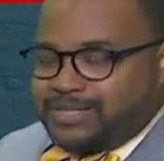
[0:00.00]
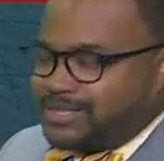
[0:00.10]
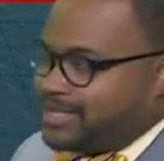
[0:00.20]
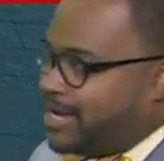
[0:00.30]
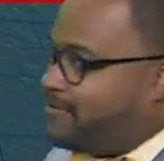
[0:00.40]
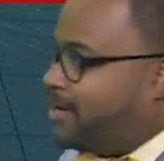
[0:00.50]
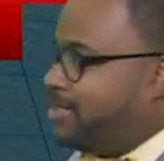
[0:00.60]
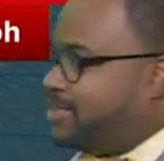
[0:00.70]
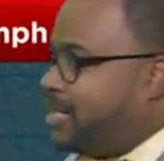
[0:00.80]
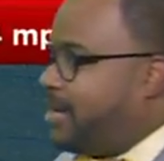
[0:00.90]
today.
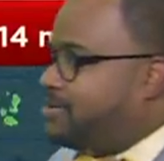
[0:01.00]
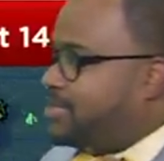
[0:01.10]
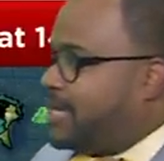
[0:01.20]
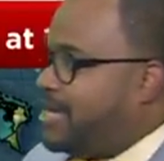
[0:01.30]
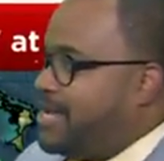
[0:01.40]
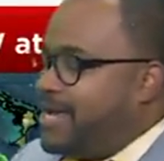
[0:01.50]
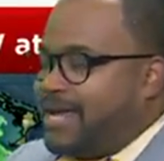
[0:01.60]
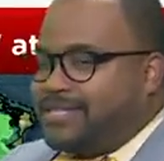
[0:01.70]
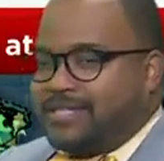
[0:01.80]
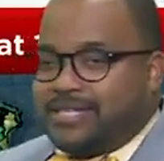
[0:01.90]
Winds in Elsa
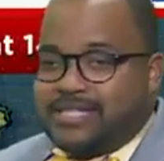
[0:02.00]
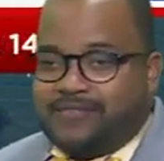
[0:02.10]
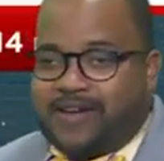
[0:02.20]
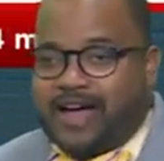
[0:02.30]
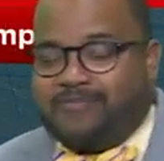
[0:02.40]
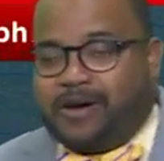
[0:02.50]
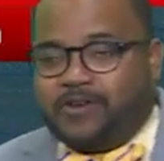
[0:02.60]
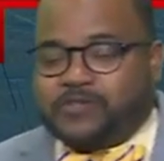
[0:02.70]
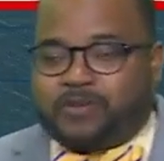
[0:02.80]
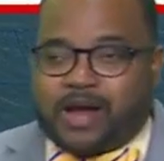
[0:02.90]
at 65
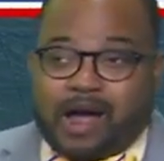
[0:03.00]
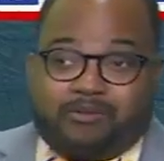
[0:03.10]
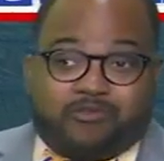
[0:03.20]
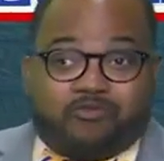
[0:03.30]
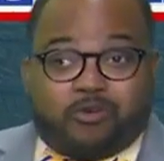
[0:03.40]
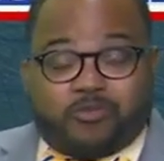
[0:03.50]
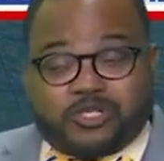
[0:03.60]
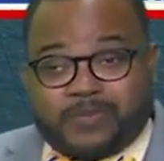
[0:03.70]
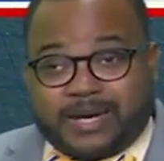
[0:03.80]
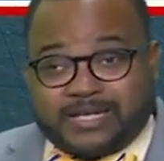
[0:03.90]
miles per hour. For
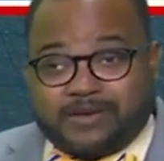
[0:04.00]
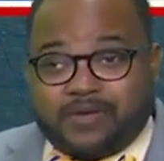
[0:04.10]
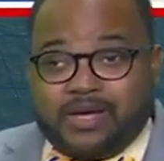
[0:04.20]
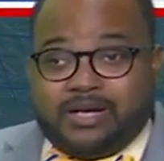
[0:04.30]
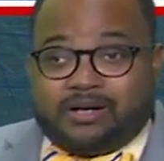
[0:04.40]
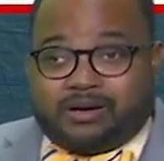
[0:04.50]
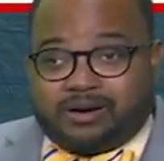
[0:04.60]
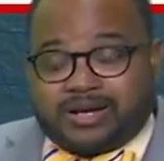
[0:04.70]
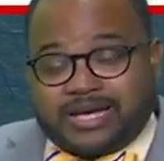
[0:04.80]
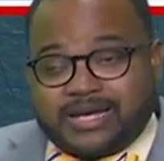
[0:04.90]
perspective, a
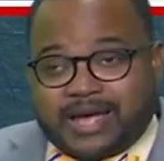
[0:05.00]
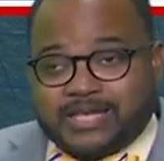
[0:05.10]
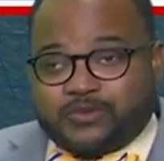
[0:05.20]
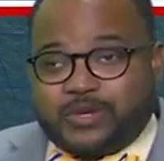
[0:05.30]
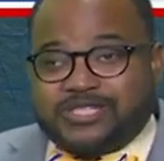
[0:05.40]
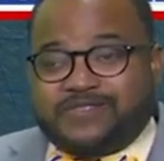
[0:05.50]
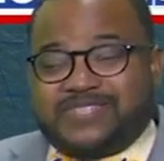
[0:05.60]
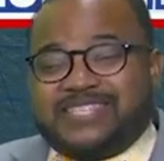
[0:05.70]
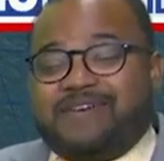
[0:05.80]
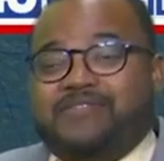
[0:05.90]
hurricane has winds of
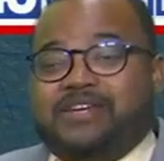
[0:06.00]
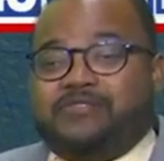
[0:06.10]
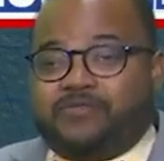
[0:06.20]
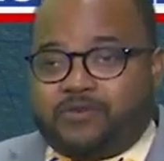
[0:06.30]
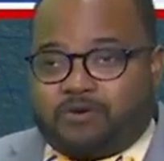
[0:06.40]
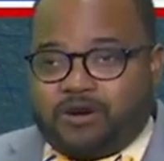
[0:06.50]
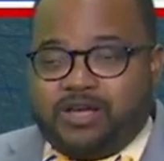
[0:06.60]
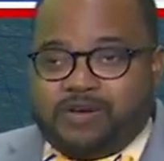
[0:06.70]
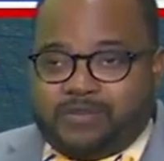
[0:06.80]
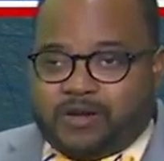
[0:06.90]
74
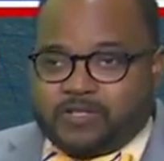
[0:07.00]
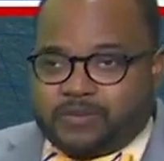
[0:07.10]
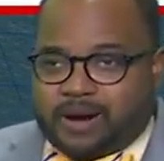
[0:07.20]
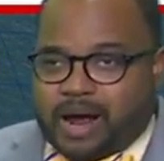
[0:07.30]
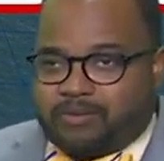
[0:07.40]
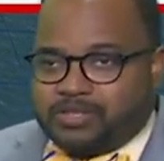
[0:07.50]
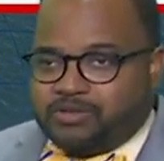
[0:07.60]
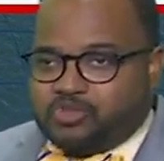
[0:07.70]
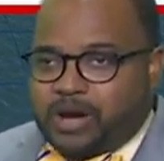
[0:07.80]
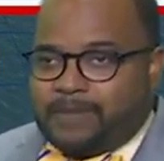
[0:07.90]
miles per hour.
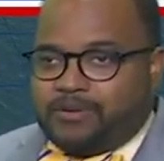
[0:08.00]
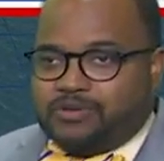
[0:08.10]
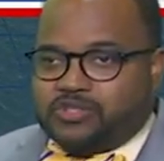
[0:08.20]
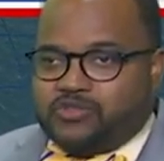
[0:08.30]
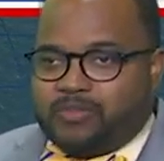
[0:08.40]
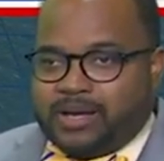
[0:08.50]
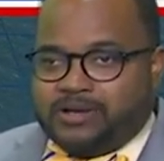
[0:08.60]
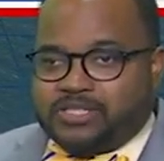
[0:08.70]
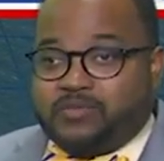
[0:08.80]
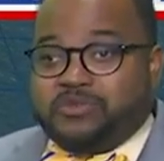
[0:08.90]
So Tropical Storm
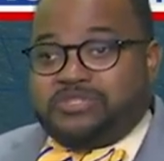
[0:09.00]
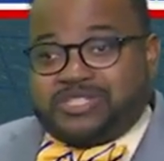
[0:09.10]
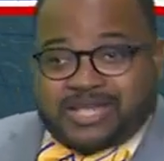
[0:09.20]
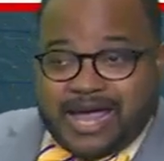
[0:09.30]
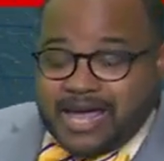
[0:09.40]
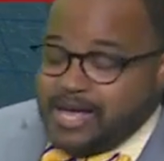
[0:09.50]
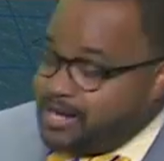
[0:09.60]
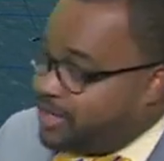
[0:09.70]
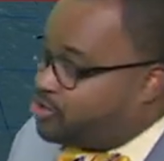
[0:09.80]
Elsa will stay a